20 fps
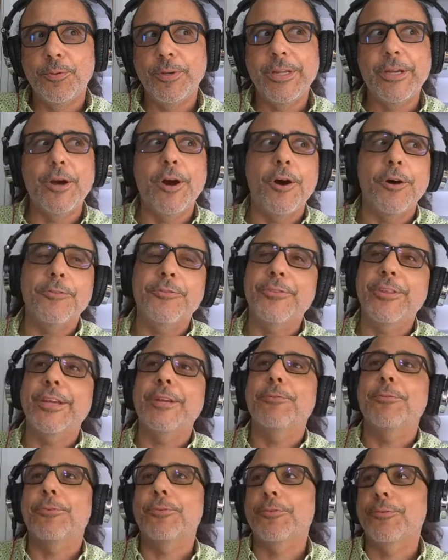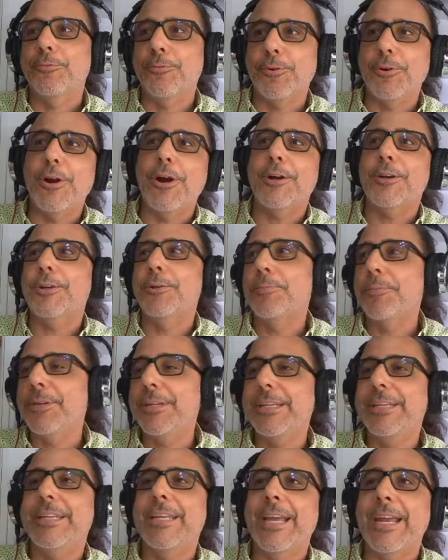all think we're all
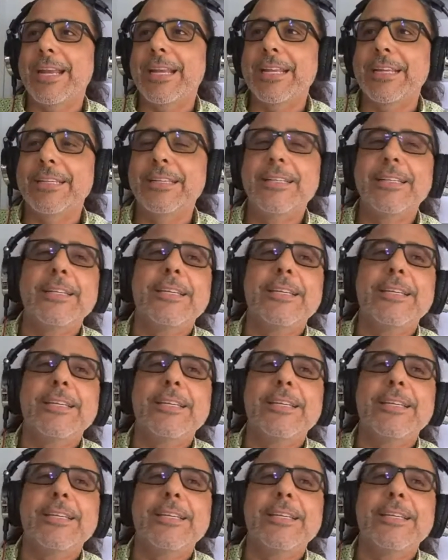communicating